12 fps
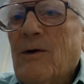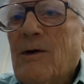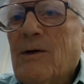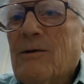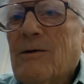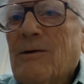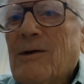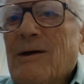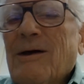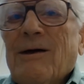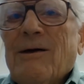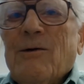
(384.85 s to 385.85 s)
You didn't
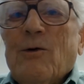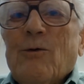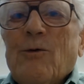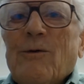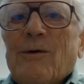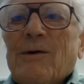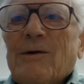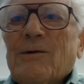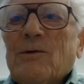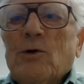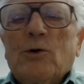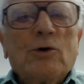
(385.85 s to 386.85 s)
plan to actually
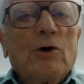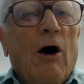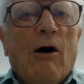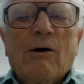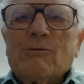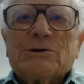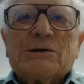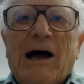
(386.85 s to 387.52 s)
pioneer